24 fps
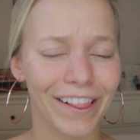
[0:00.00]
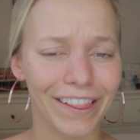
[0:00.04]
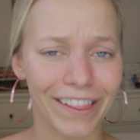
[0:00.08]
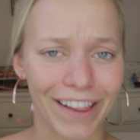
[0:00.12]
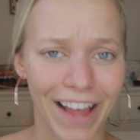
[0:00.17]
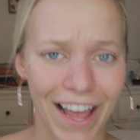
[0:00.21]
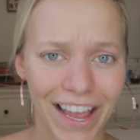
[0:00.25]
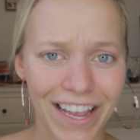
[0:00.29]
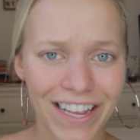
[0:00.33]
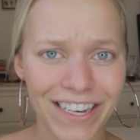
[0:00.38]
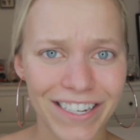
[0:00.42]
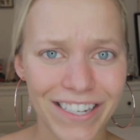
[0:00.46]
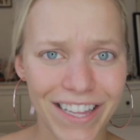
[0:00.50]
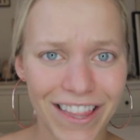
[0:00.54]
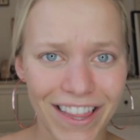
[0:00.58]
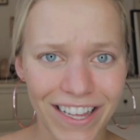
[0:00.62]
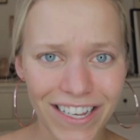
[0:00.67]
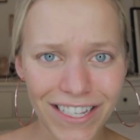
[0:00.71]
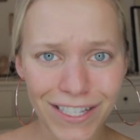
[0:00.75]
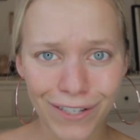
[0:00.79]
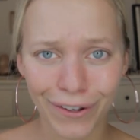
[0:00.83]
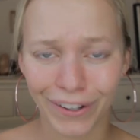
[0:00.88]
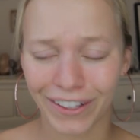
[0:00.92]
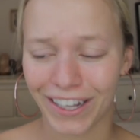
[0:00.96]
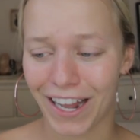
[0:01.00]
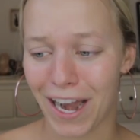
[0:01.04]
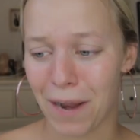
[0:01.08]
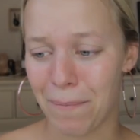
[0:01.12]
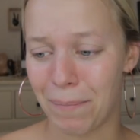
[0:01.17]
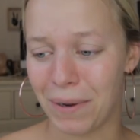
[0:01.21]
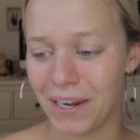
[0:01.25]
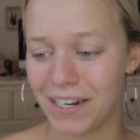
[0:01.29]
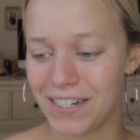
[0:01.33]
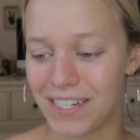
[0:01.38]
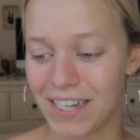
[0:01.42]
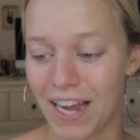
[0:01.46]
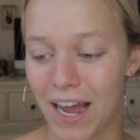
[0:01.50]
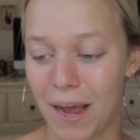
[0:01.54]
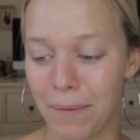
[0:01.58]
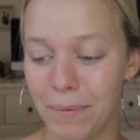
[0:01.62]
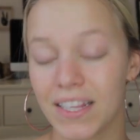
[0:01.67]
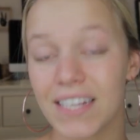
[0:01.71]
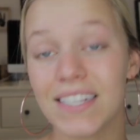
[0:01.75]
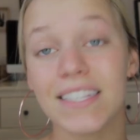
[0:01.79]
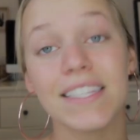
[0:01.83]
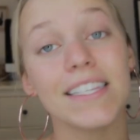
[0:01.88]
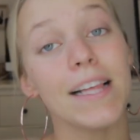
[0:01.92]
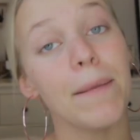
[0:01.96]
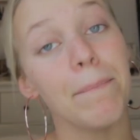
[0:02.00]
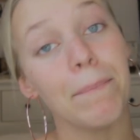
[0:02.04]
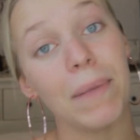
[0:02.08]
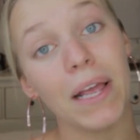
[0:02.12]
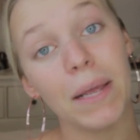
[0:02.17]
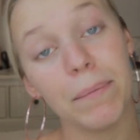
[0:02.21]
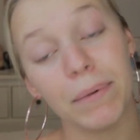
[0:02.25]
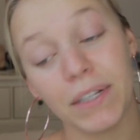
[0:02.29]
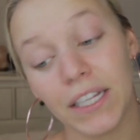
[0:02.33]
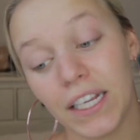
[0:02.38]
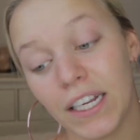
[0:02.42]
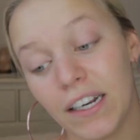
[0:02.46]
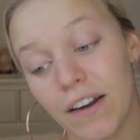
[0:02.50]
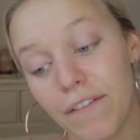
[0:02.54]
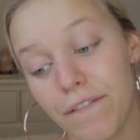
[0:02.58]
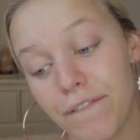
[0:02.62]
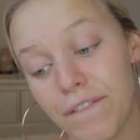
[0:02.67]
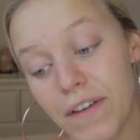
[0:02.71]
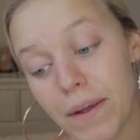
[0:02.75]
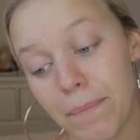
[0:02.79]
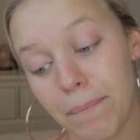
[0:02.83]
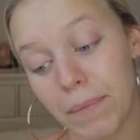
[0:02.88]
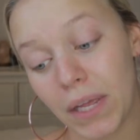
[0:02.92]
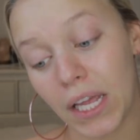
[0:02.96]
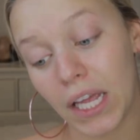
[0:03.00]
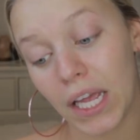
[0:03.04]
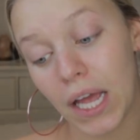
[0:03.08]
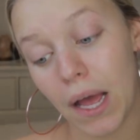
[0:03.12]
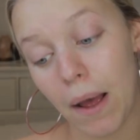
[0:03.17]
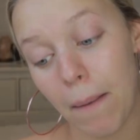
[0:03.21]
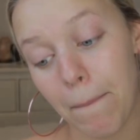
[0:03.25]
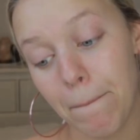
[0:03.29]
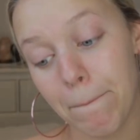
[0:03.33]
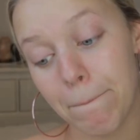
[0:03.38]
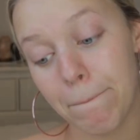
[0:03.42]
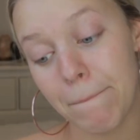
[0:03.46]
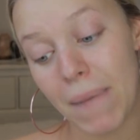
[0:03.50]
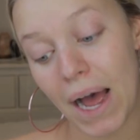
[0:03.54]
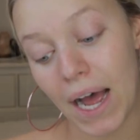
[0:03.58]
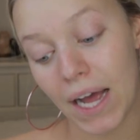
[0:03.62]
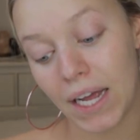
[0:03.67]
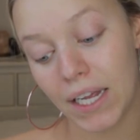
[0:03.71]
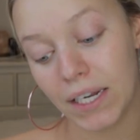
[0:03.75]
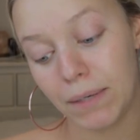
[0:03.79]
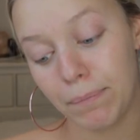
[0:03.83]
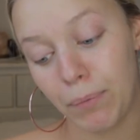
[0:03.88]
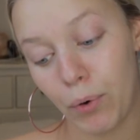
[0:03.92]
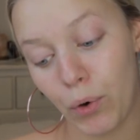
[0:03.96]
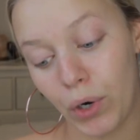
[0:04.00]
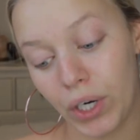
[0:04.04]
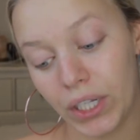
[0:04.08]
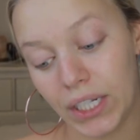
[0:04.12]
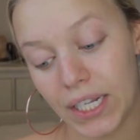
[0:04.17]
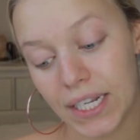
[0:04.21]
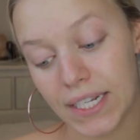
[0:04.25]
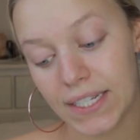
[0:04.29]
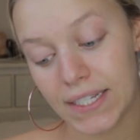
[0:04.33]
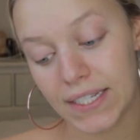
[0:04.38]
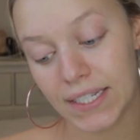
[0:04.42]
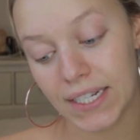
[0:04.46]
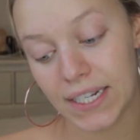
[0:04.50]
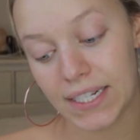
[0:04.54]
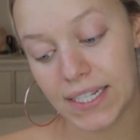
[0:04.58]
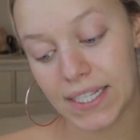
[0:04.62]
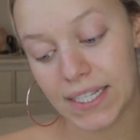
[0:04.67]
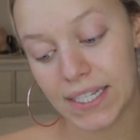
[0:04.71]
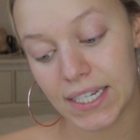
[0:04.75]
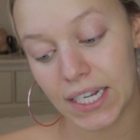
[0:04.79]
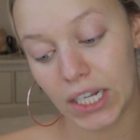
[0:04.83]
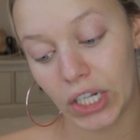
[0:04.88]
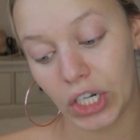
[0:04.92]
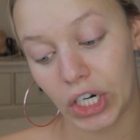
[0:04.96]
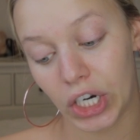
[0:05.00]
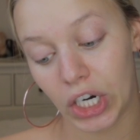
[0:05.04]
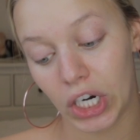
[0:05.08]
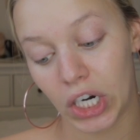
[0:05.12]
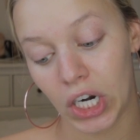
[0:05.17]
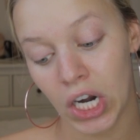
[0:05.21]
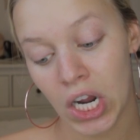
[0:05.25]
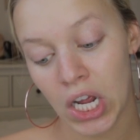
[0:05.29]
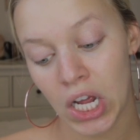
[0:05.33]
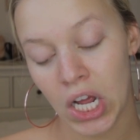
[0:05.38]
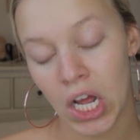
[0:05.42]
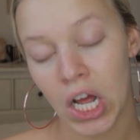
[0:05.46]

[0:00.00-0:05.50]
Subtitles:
liked this one that I picked up. This is the Maybelline Fit Me Matte and Poreless Concealer.